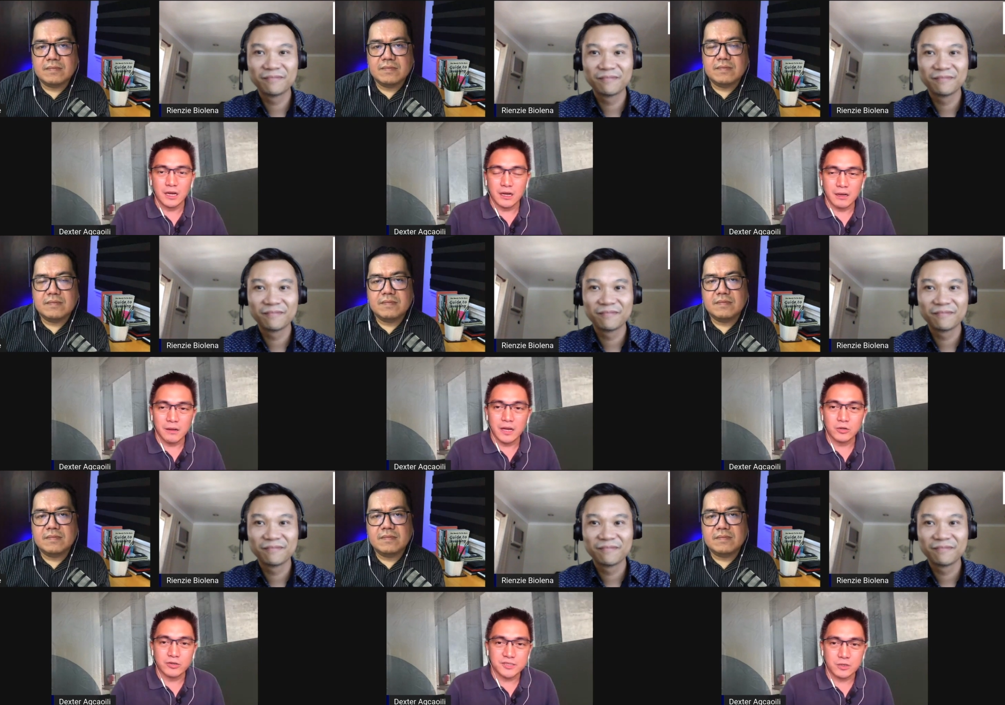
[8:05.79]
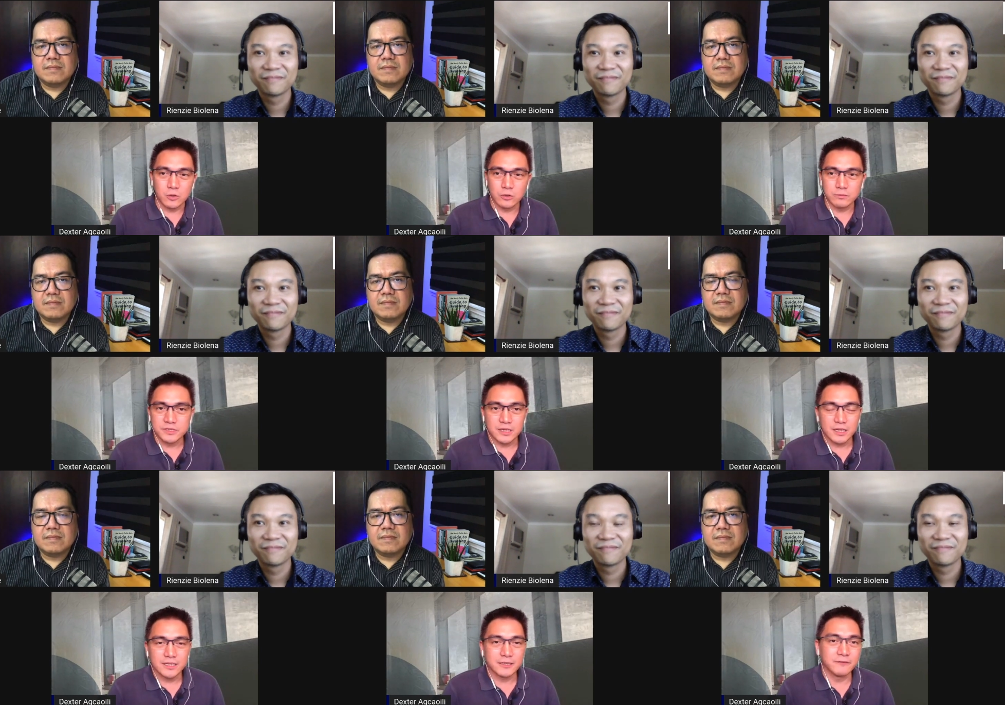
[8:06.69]
Speaker 1: uh, across the globe
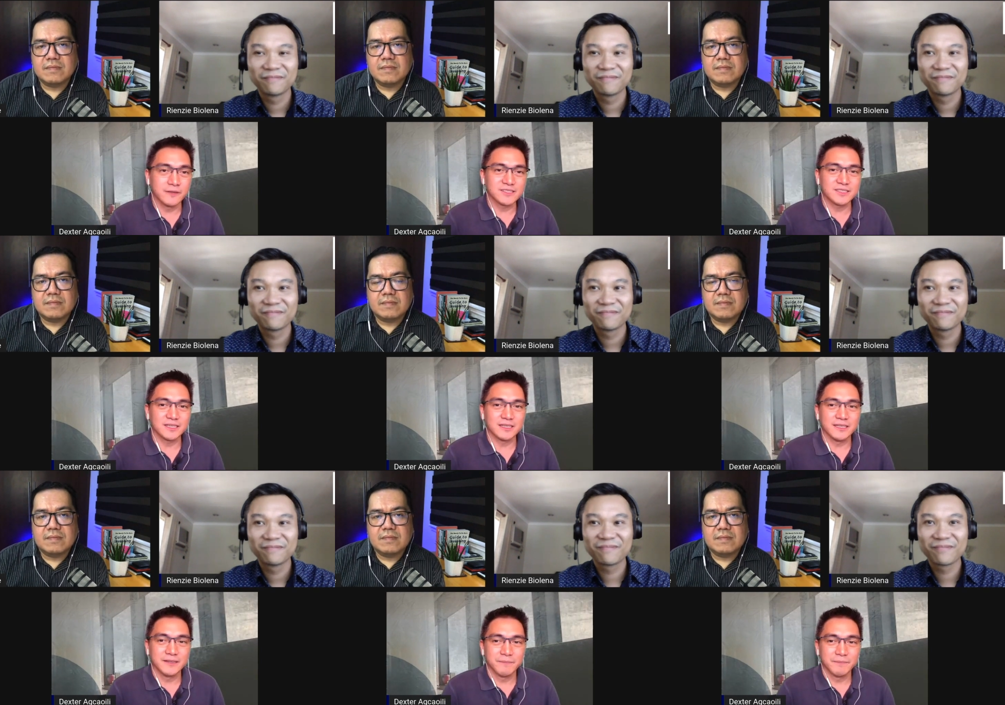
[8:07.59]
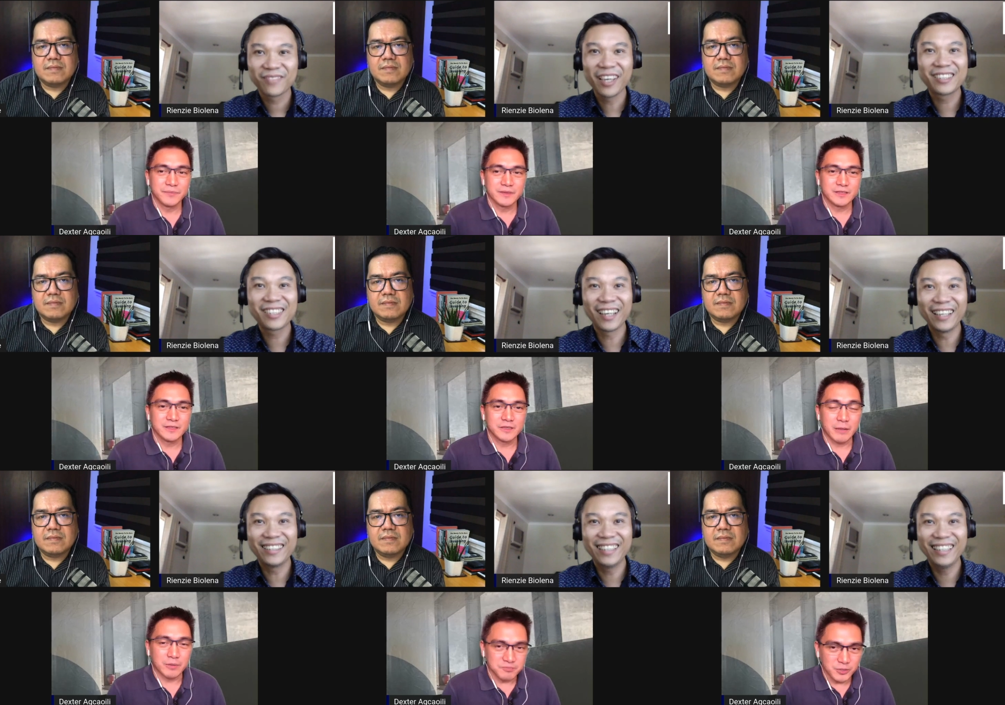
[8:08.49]
siya invested.
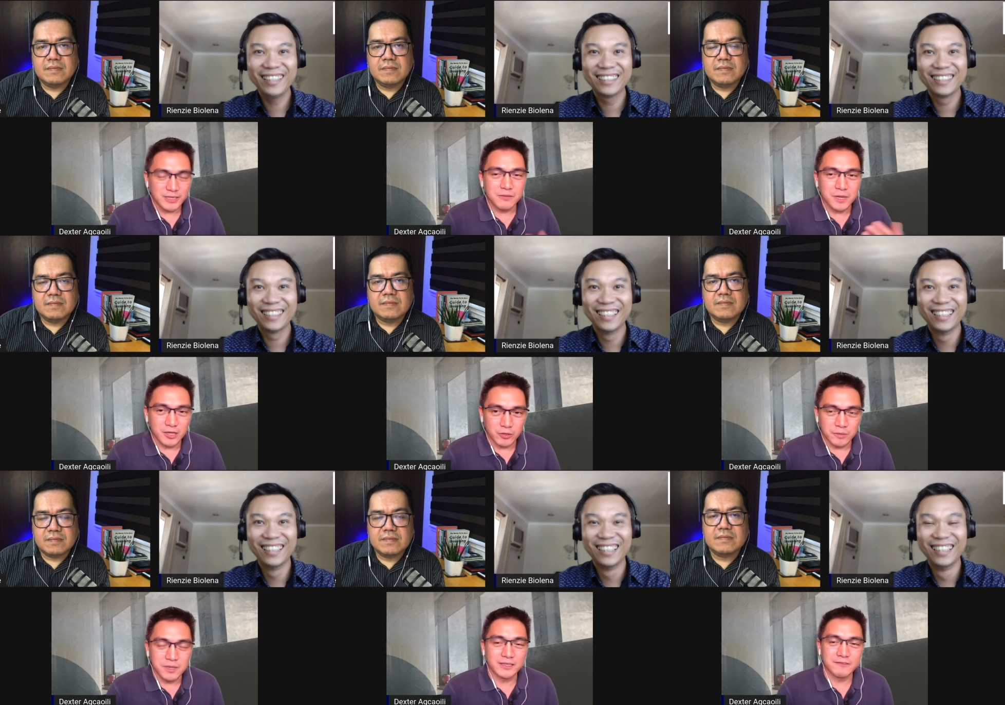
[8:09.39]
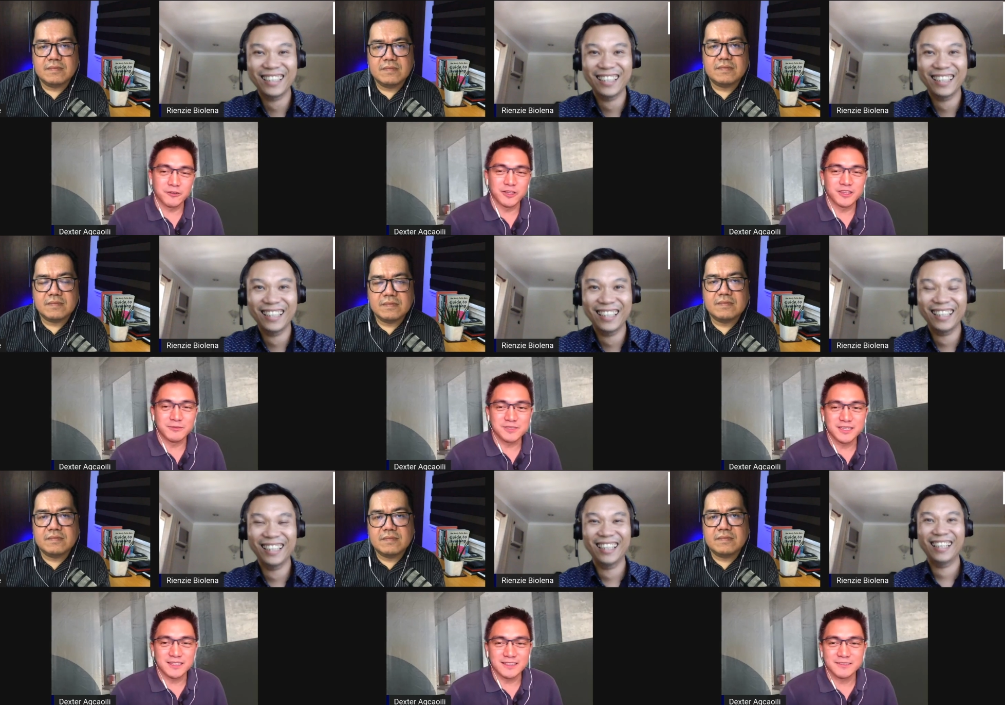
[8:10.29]
Exciting. Tapos pwede kang magkaroon ng mga different themes
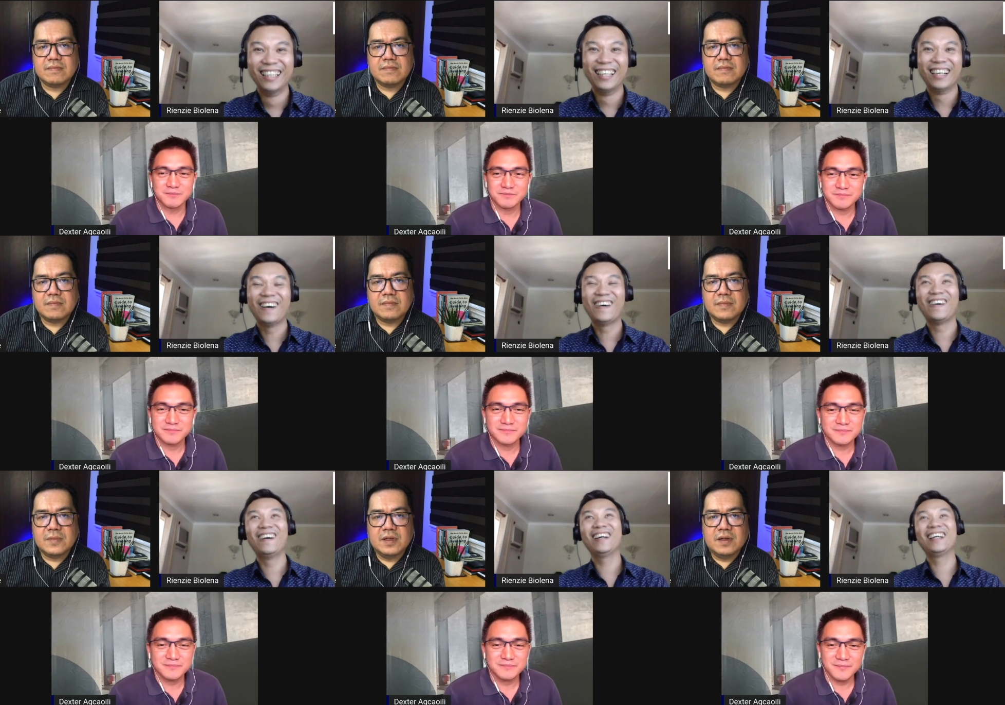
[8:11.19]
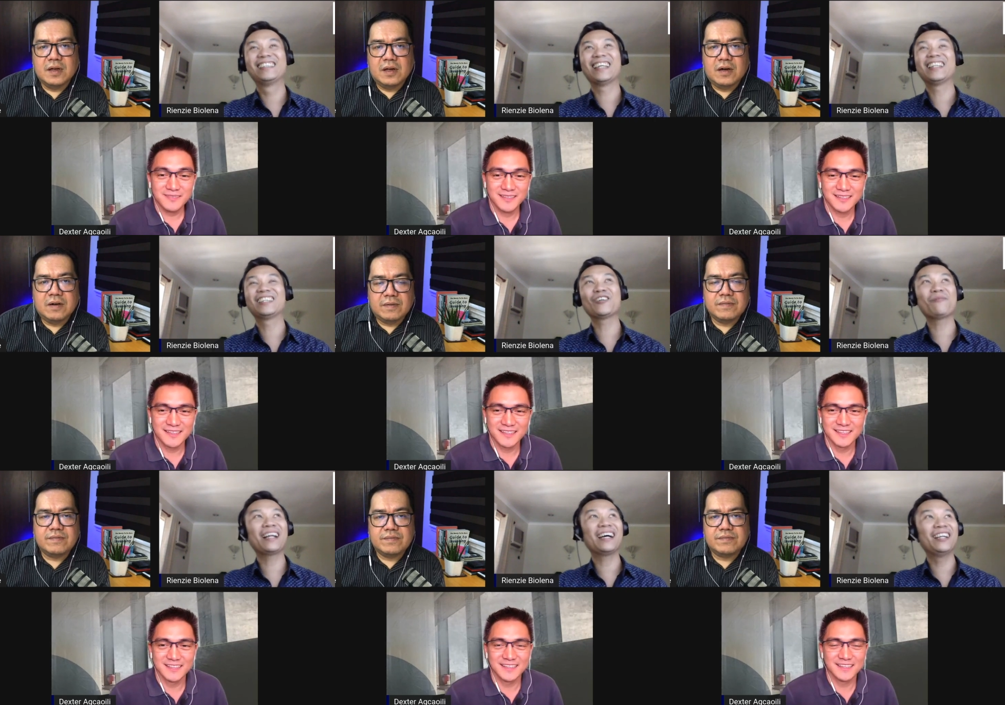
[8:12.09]
din.
Speaker 2: Oh, exciting.
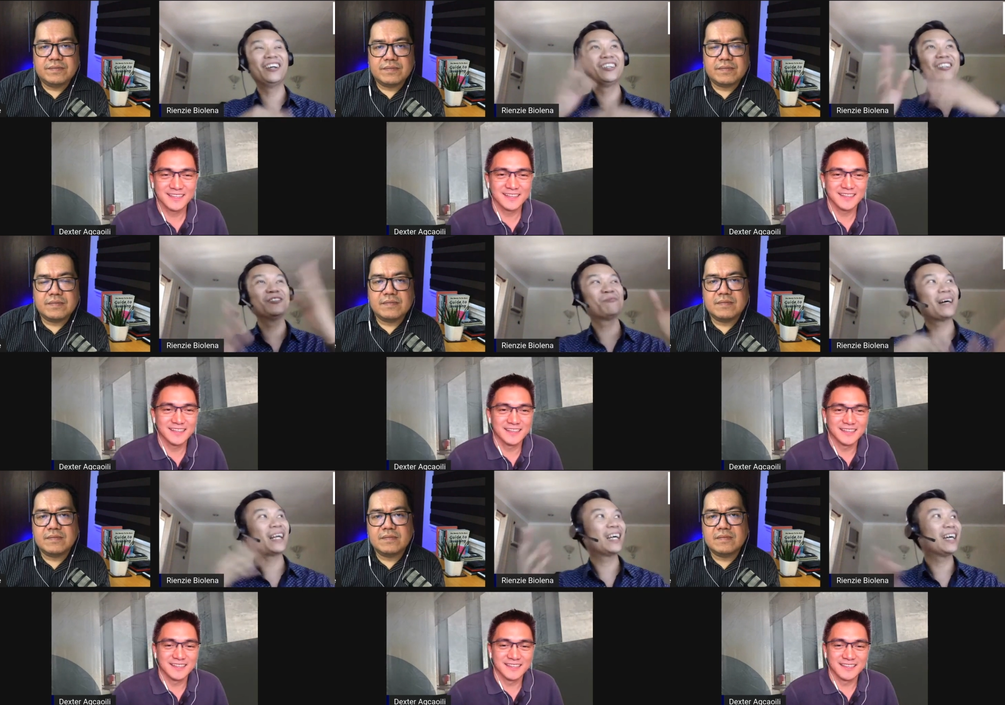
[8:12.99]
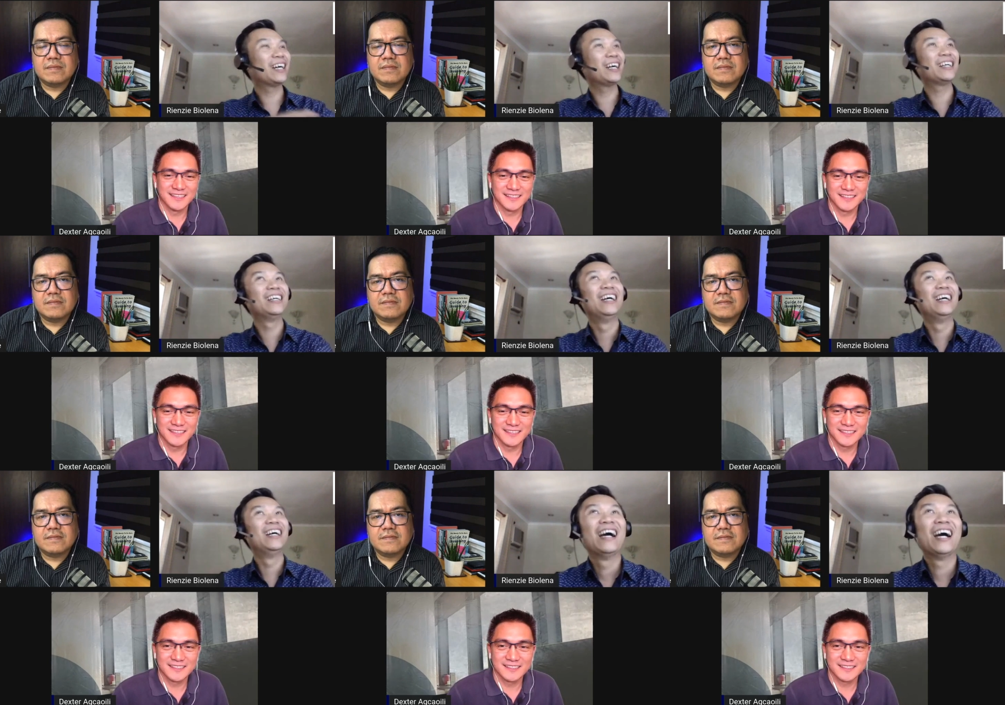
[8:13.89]
So parang ano, no? Parang,
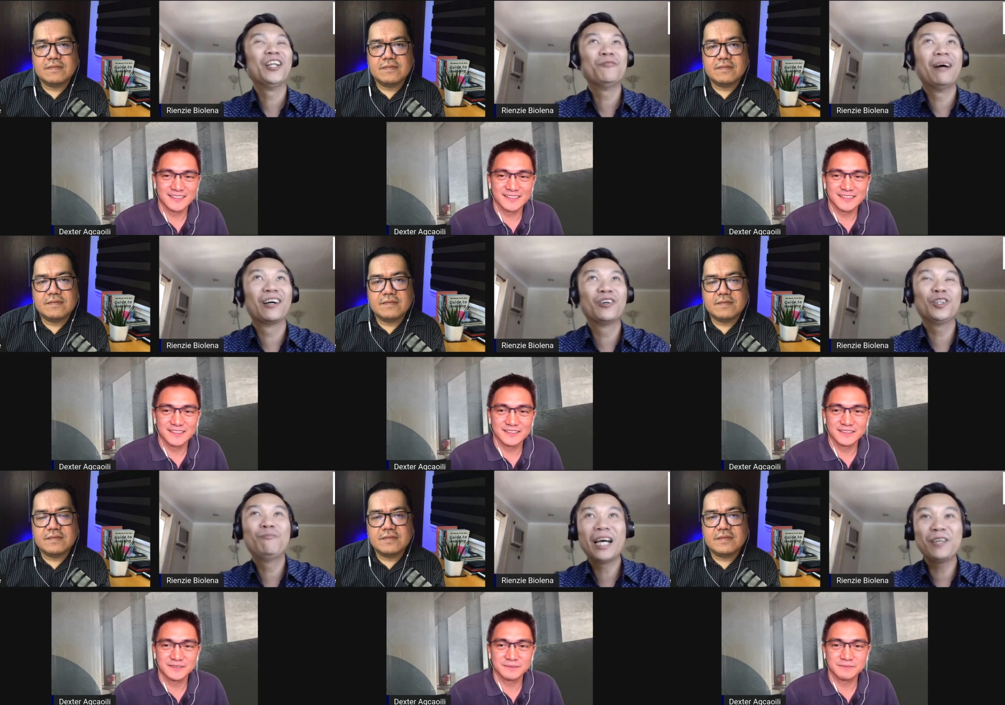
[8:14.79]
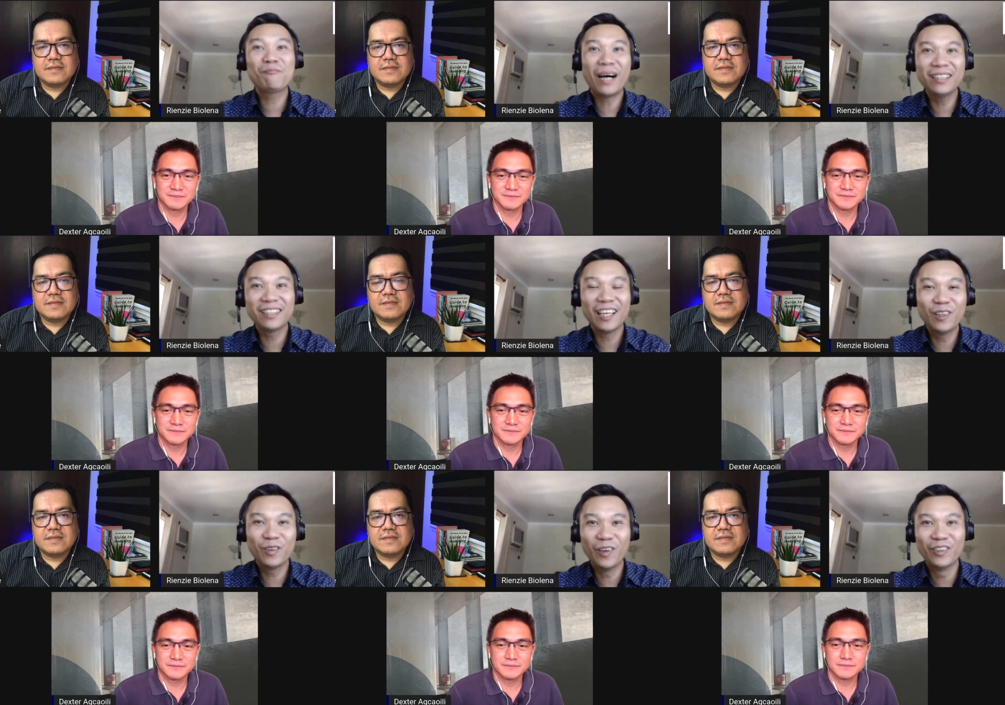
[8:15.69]
ano ba? Goodbye pond,
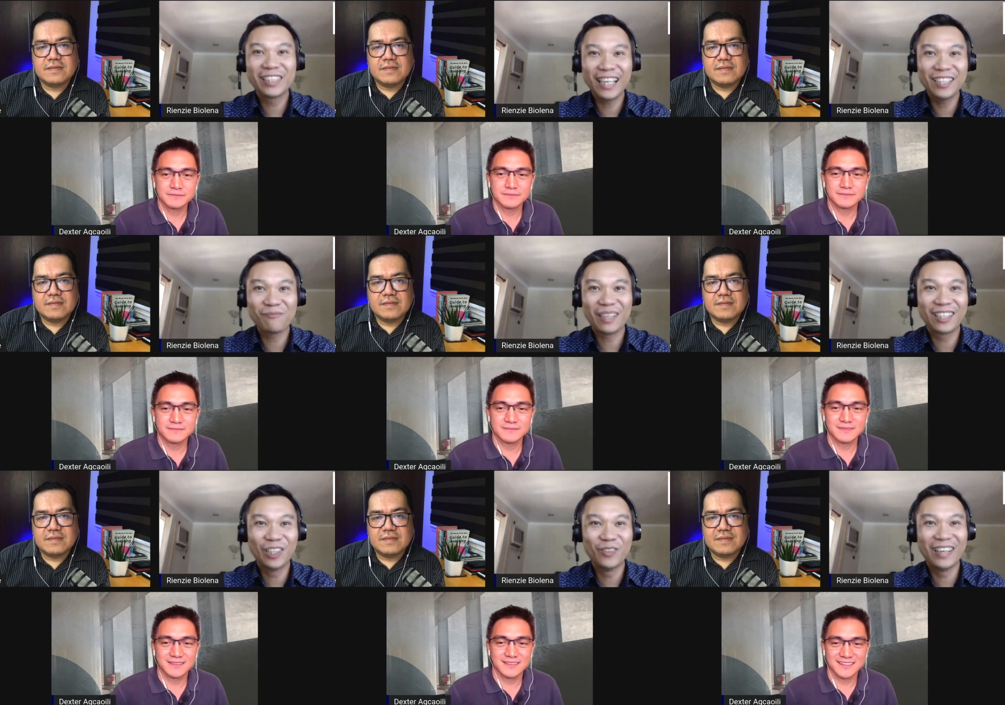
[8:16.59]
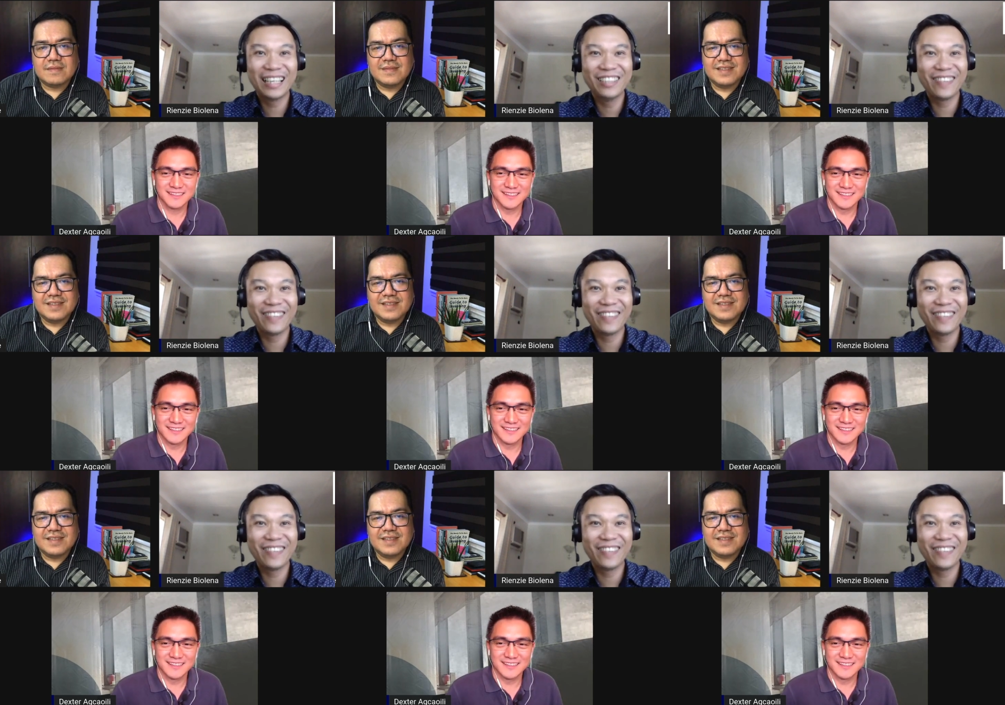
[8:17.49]
hello ocean, pag global